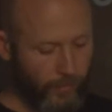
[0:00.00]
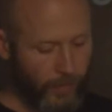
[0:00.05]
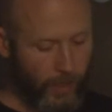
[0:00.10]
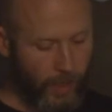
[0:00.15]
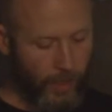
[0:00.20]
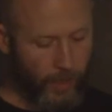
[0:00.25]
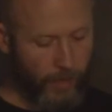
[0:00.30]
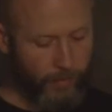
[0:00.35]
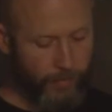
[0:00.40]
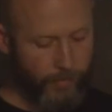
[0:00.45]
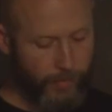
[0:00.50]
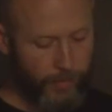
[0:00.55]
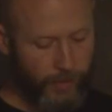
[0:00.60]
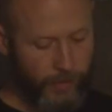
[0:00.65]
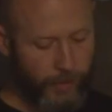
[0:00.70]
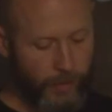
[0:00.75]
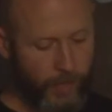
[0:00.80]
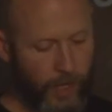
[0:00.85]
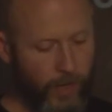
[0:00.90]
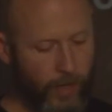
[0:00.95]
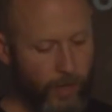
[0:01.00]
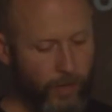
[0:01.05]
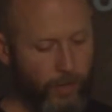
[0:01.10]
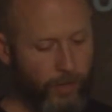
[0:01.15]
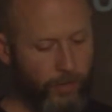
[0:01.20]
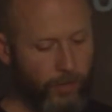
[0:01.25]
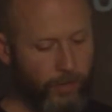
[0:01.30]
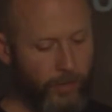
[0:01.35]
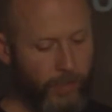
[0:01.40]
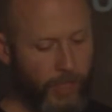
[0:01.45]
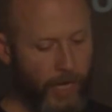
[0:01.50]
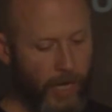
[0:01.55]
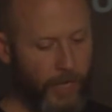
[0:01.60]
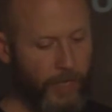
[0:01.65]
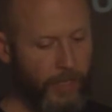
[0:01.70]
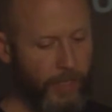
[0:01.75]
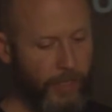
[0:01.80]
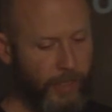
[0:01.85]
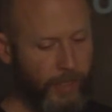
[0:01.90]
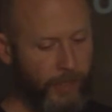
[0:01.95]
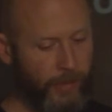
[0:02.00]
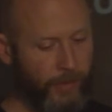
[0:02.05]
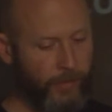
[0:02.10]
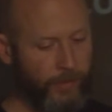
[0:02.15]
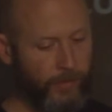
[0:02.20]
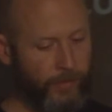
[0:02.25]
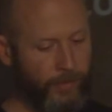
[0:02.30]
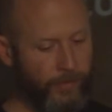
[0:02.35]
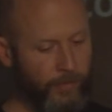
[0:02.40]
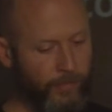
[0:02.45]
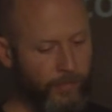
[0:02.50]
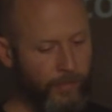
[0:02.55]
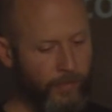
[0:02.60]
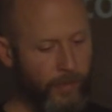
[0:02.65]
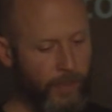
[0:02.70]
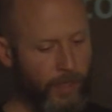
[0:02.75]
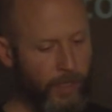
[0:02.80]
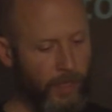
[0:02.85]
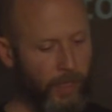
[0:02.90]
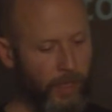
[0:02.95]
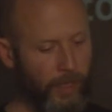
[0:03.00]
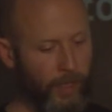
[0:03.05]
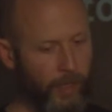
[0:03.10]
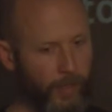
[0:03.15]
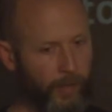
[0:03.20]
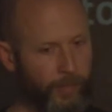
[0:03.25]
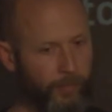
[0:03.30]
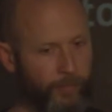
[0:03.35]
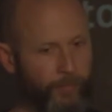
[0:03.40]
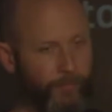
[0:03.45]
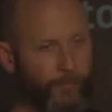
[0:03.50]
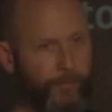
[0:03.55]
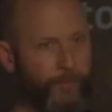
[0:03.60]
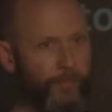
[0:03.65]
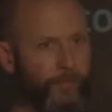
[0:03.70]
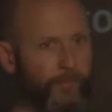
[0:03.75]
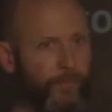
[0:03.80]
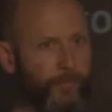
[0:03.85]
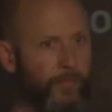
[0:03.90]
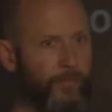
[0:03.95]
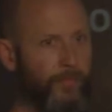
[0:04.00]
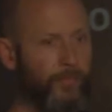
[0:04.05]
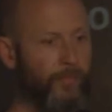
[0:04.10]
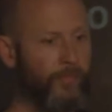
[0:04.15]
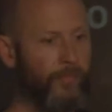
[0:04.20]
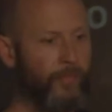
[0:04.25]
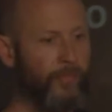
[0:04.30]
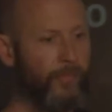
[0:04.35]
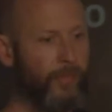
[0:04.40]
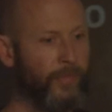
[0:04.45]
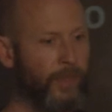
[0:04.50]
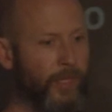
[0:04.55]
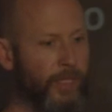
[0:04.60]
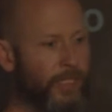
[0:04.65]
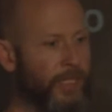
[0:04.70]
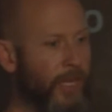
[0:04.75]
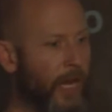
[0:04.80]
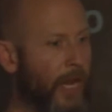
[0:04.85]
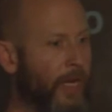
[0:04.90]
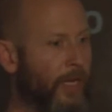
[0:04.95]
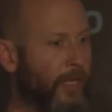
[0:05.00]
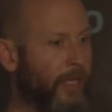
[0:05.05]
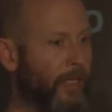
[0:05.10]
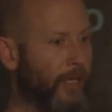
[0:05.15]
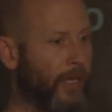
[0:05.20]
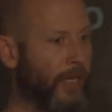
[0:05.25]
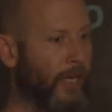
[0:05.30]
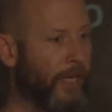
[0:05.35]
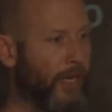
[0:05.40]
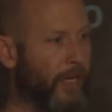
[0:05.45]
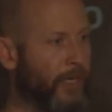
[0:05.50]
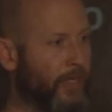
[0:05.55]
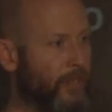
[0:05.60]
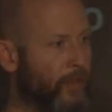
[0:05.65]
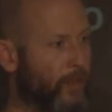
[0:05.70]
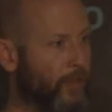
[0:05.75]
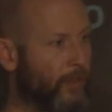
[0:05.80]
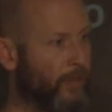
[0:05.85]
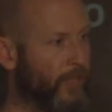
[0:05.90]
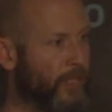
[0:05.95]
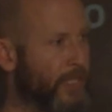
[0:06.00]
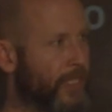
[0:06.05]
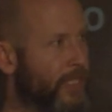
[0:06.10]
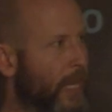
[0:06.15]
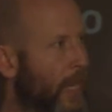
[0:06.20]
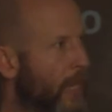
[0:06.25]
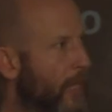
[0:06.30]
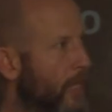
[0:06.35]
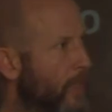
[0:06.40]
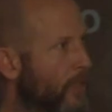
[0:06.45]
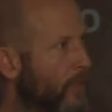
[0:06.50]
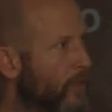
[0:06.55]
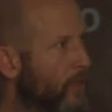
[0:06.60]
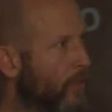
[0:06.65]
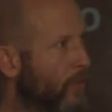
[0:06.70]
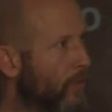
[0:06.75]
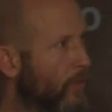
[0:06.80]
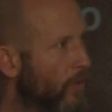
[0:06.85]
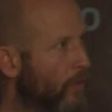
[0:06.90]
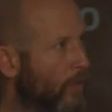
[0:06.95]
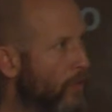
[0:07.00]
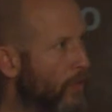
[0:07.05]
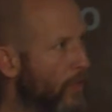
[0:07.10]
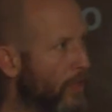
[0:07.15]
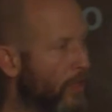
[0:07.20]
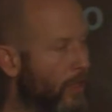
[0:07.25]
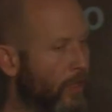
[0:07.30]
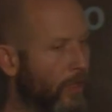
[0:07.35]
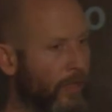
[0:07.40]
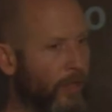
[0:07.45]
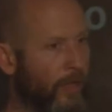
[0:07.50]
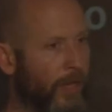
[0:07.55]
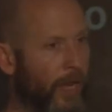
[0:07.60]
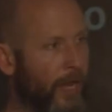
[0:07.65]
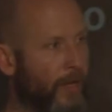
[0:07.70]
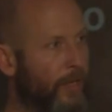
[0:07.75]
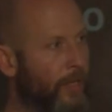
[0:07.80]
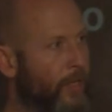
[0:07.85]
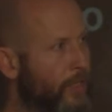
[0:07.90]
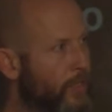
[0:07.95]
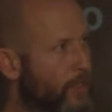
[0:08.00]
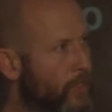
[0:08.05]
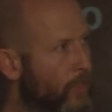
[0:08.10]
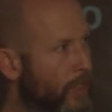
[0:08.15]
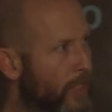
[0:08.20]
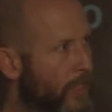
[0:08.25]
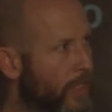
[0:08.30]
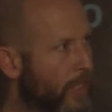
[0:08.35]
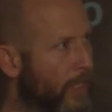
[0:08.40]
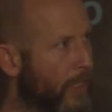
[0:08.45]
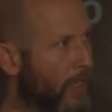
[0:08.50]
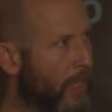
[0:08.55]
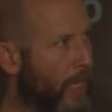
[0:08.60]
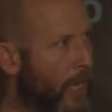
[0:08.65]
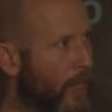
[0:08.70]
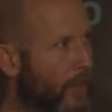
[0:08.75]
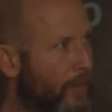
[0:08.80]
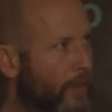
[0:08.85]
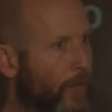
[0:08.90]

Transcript: Um, no, not in um, deciding like any sort of aesthetic or editing choice like that.